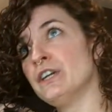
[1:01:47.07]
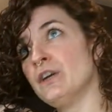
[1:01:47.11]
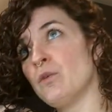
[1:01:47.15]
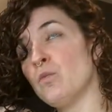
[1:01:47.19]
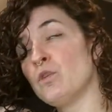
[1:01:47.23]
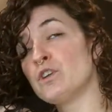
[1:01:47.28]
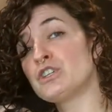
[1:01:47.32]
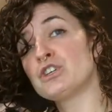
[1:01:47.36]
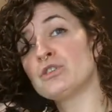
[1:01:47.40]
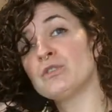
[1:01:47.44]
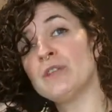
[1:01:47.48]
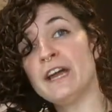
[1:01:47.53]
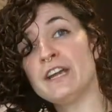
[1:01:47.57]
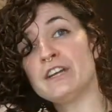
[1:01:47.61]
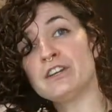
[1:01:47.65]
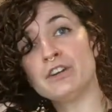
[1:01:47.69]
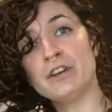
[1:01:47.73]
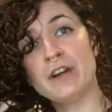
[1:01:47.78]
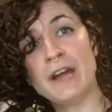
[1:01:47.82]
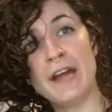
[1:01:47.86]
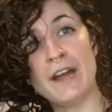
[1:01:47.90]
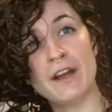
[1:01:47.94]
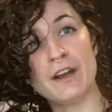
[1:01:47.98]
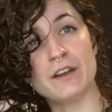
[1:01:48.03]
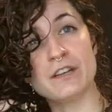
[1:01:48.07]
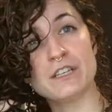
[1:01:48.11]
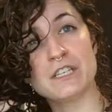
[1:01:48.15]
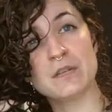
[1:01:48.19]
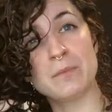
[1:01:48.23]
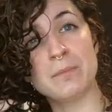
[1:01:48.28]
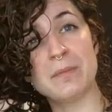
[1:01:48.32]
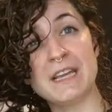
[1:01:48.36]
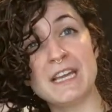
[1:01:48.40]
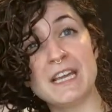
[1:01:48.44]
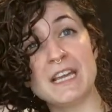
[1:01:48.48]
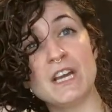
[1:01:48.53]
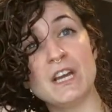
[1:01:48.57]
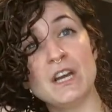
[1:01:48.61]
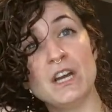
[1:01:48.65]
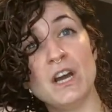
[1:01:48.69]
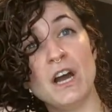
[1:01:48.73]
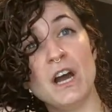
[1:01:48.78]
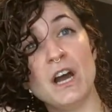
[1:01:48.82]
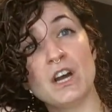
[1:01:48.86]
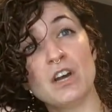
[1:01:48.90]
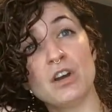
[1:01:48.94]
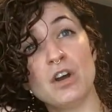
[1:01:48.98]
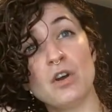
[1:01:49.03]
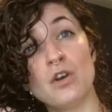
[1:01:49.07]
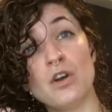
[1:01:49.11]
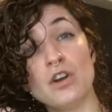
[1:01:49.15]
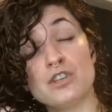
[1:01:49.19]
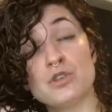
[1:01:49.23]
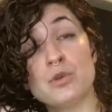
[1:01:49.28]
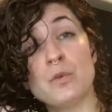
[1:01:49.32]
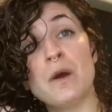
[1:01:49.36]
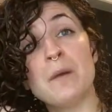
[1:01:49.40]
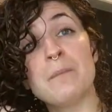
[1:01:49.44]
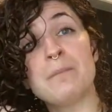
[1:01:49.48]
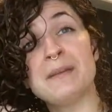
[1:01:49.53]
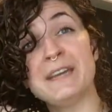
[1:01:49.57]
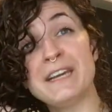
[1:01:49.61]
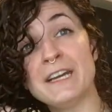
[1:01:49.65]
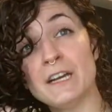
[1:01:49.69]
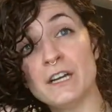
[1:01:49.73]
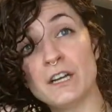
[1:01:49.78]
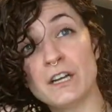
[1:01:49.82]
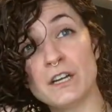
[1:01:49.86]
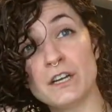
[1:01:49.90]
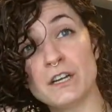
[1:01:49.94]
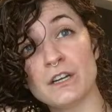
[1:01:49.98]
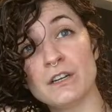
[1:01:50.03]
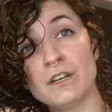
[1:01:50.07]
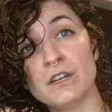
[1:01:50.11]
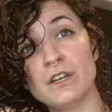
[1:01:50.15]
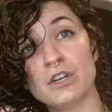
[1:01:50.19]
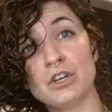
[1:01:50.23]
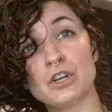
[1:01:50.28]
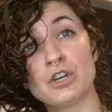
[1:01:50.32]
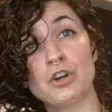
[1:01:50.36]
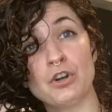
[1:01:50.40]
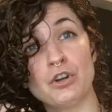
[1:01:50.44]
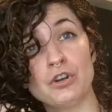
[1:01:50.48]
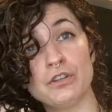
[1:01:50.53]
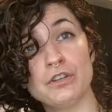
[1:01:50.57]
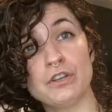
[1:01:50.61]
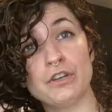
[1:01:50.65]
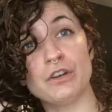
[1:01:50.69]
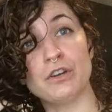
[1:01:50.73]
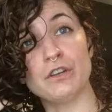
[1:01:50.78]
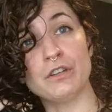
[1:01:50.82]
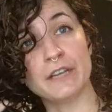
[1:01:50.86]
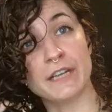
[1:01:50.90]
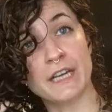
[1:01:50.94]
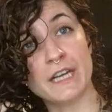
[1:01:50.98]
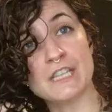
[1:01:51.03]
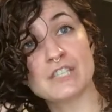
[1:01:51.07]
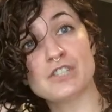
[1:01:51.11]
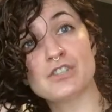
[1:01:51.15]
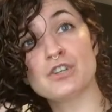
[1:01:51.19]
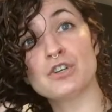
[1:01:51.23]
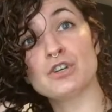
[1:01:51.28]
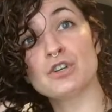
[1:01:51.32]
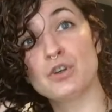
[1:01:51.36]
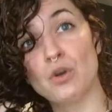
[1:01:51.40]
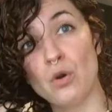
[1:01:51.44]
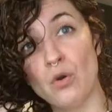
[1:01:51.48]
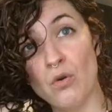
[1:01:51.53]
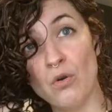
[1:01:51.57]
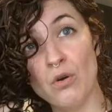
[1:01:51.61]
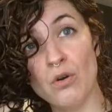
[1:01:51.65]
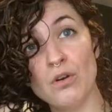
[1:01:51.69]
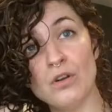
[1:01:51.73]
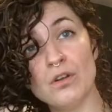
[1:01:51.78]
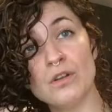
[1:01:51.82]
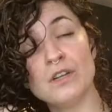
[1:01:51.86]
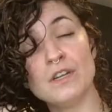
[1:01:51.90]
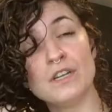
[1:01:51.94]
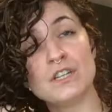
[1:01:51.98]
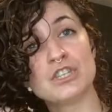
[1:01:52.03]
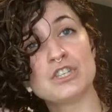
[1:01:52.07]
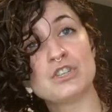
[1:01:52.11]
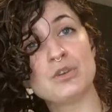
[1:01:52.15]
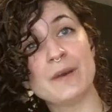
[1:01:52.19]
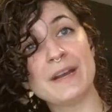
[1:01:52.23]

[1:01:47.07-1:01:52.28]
would you like your hair to appear curlier? Like, is your goal to